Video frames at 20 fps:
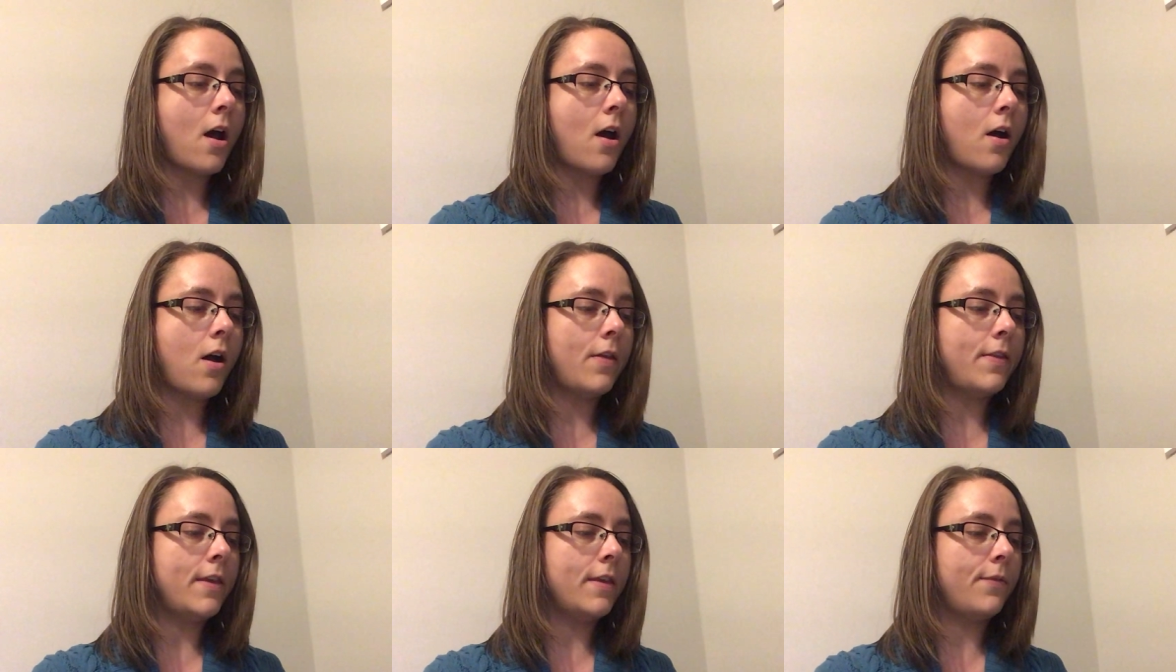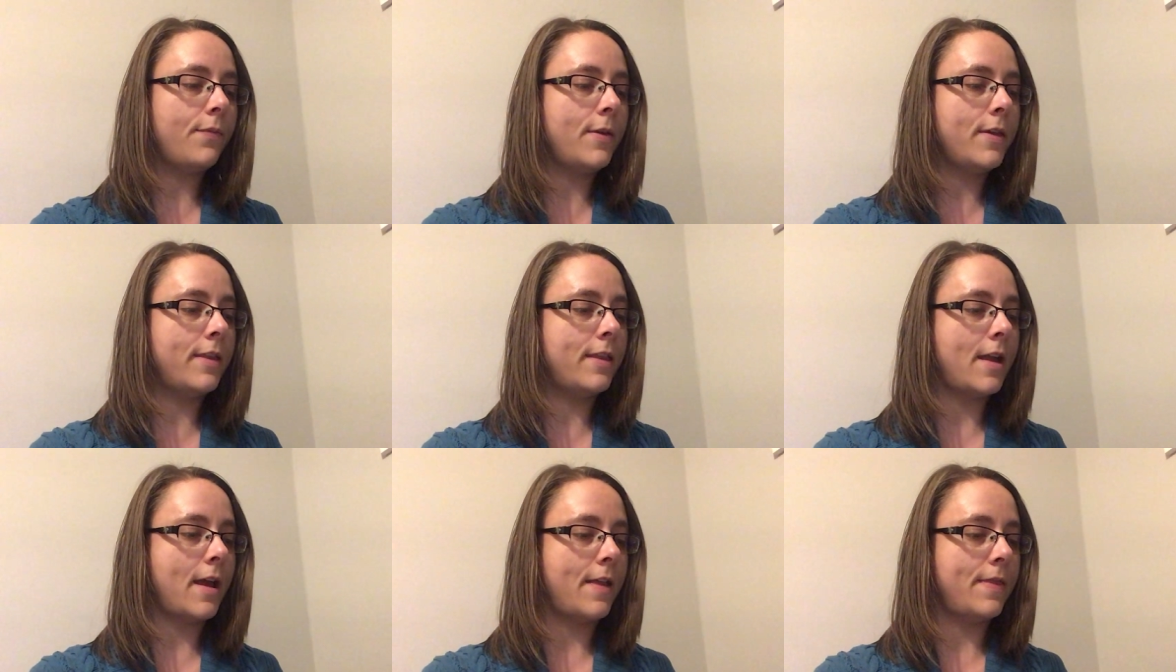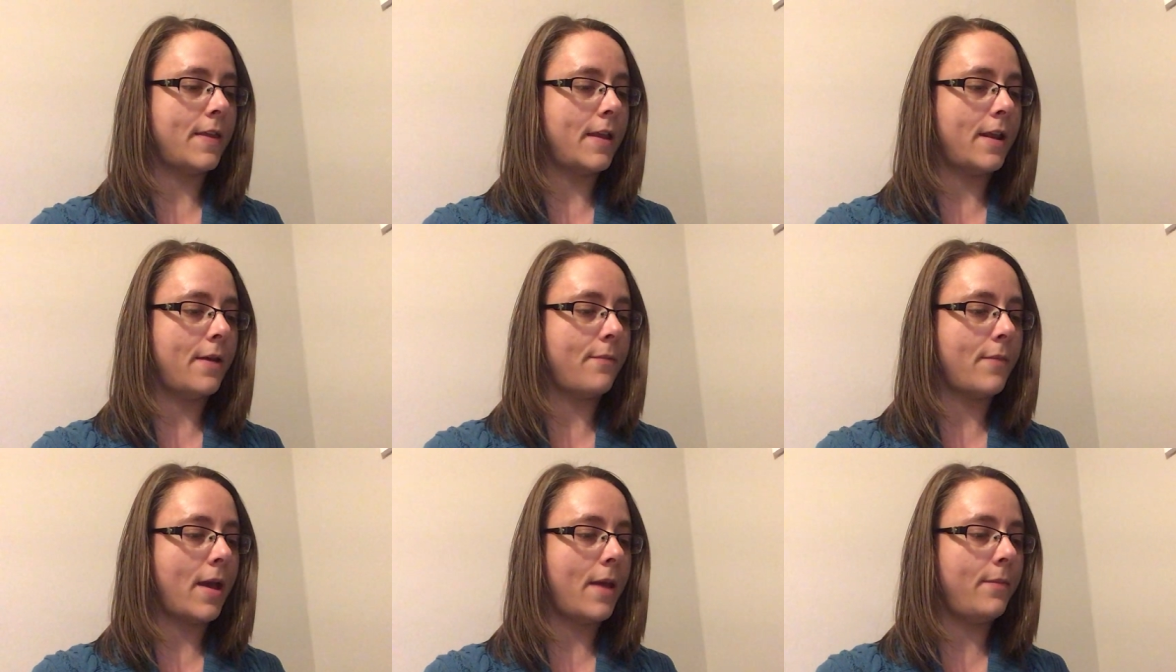all this was done that
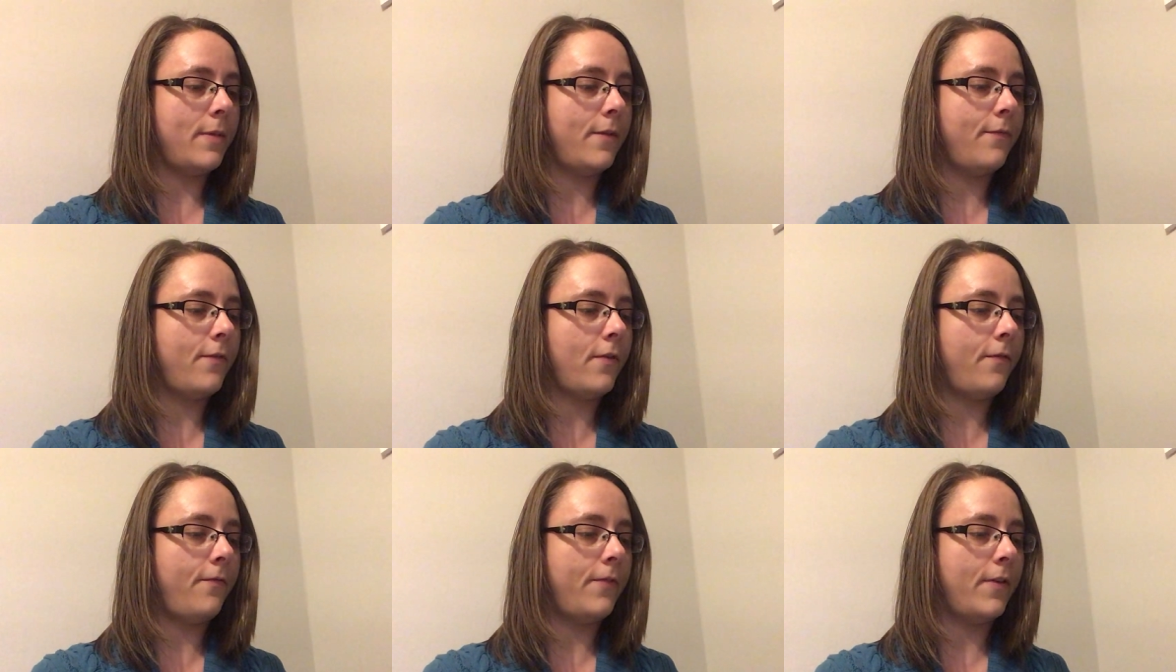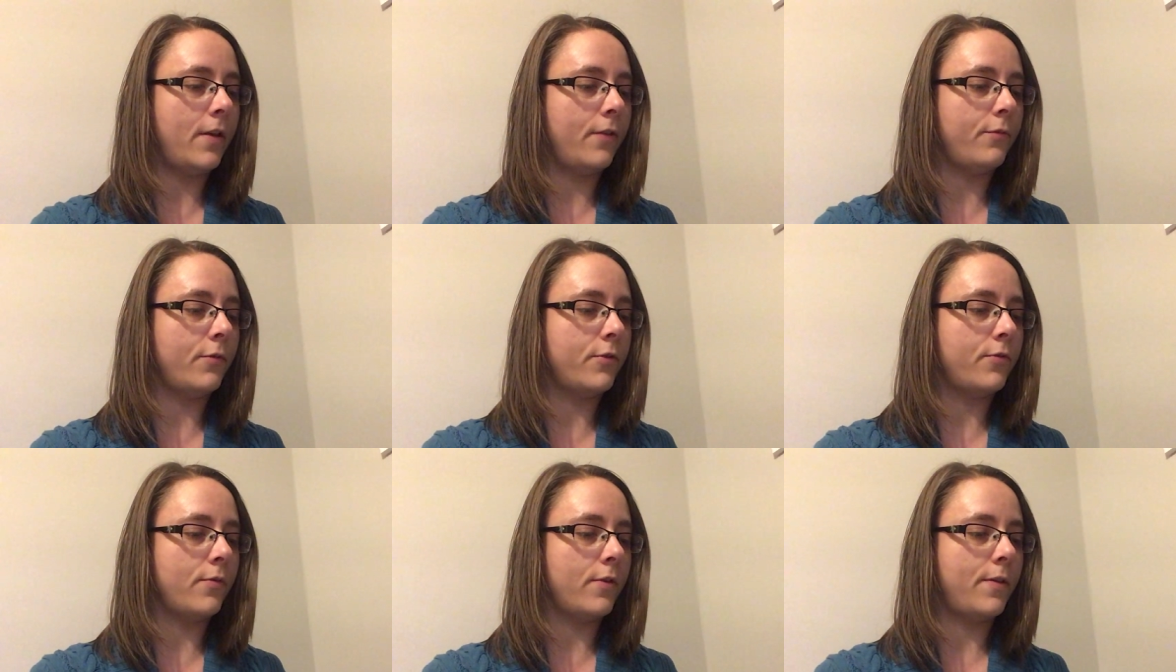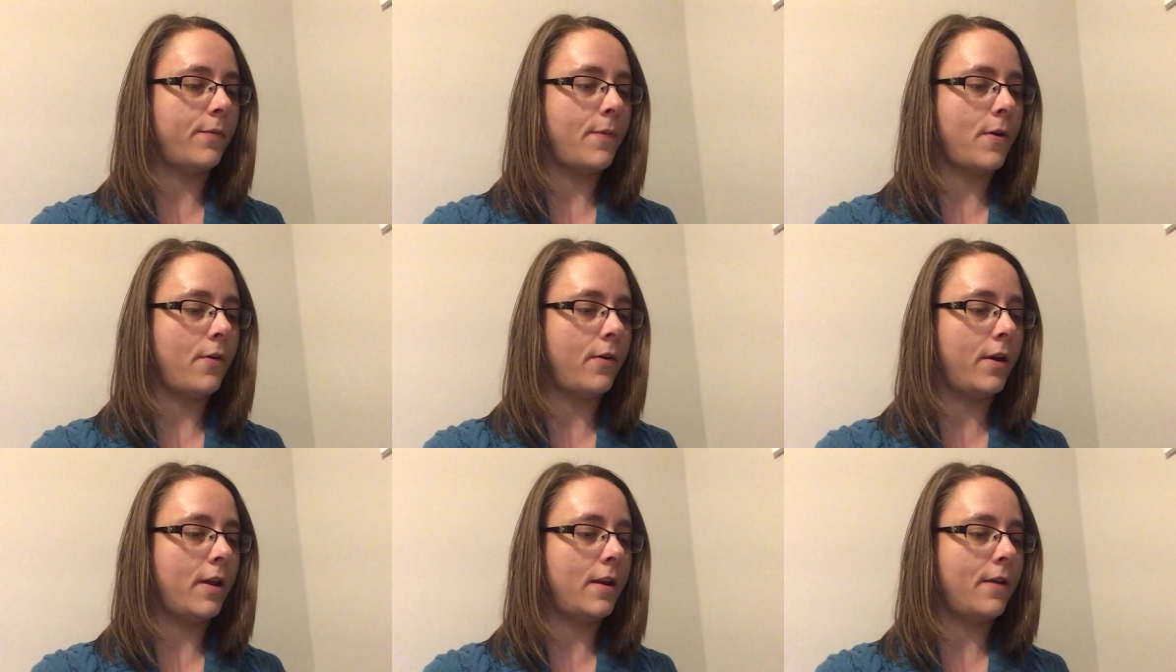it might be fulfilled which was
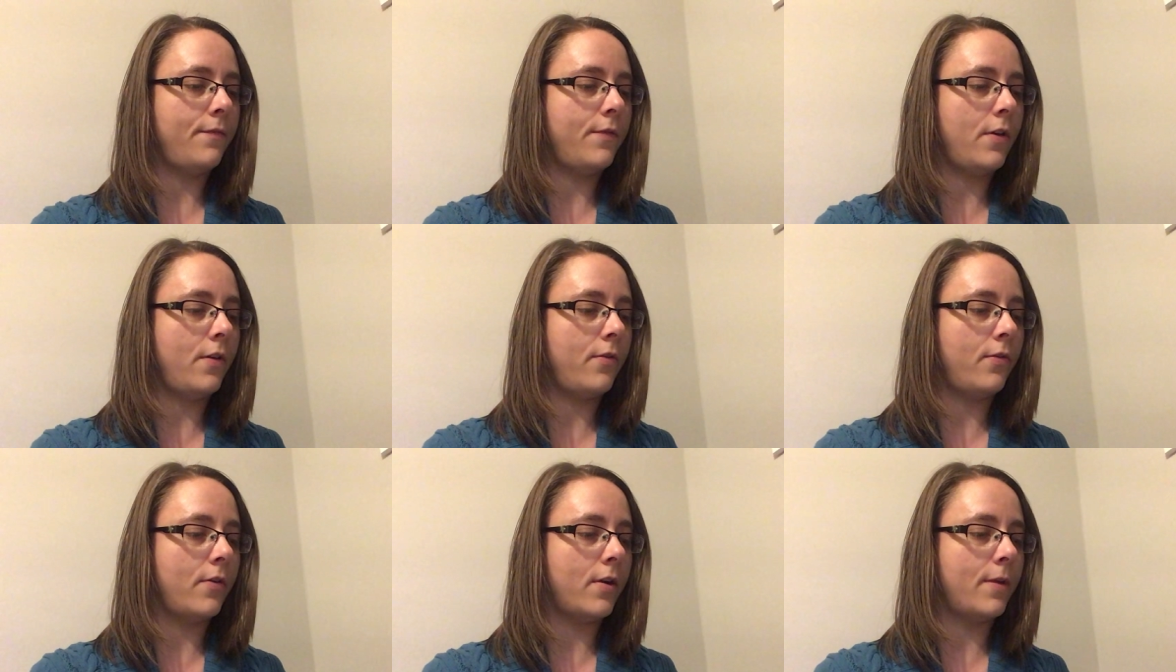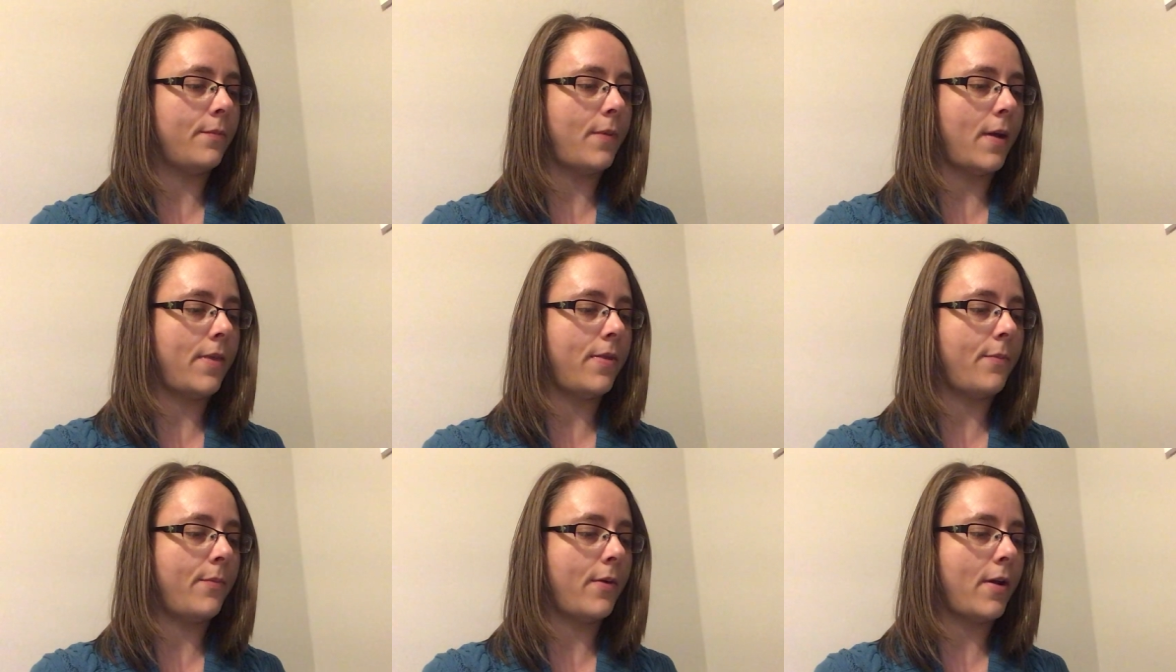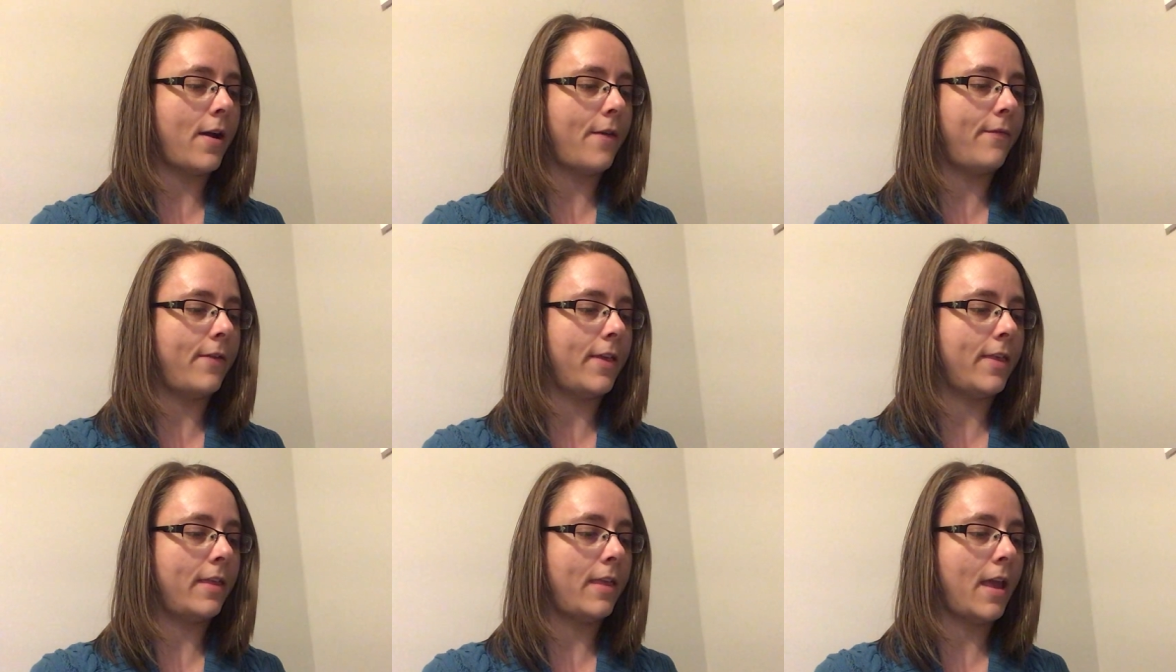spoken of the Lord by the
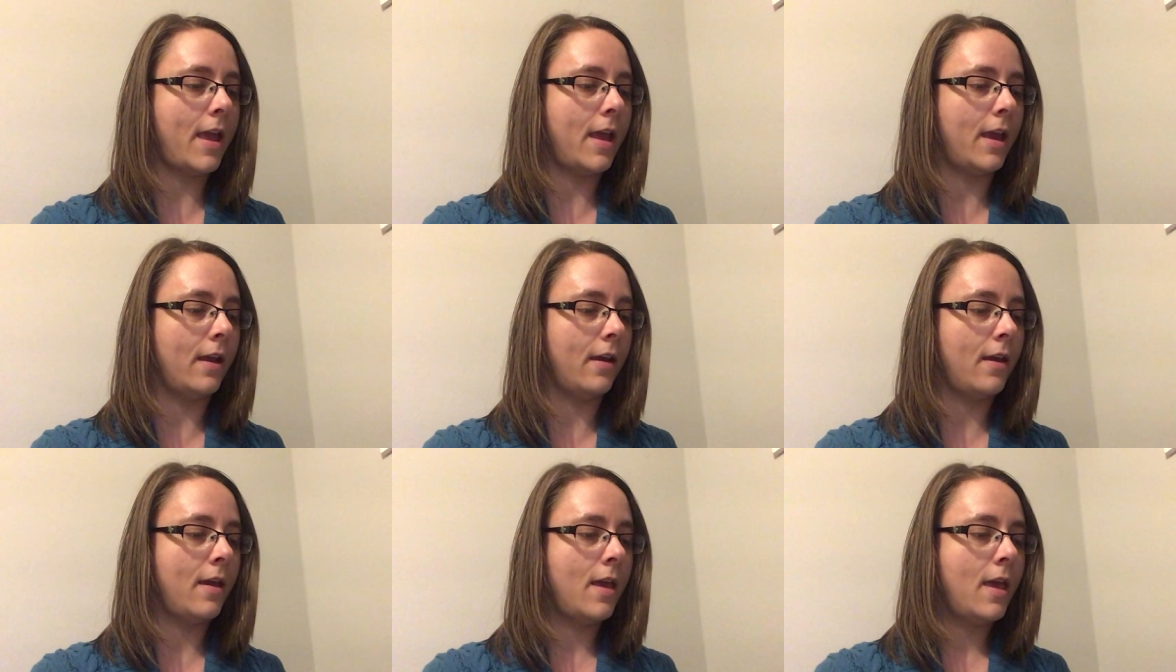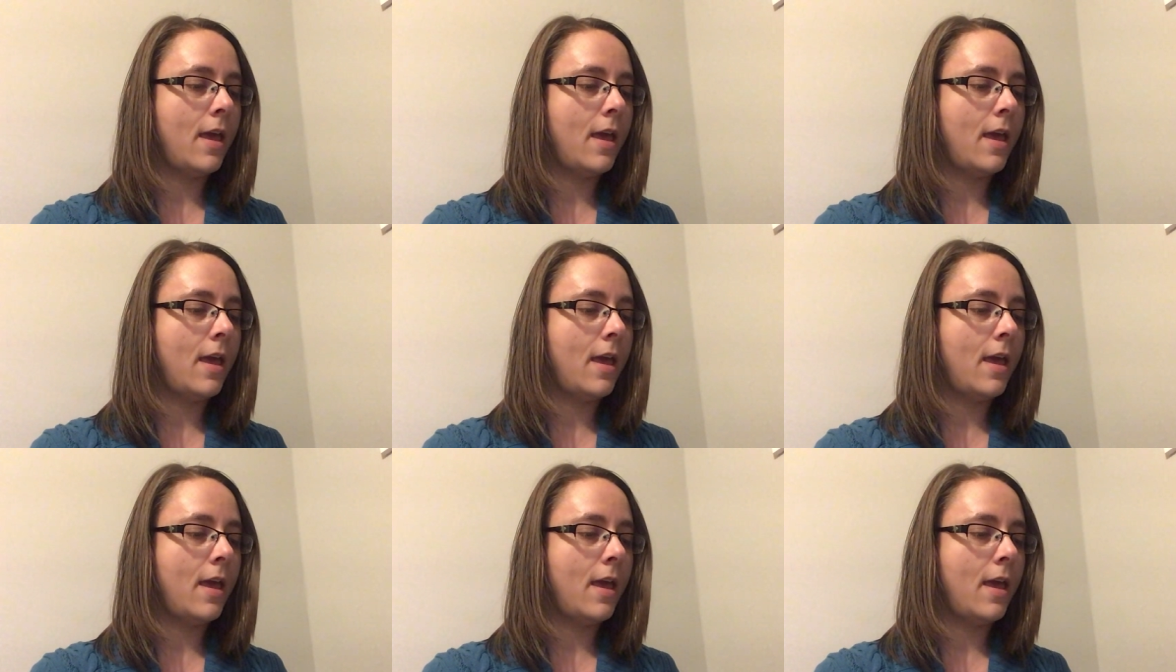prophet, saying,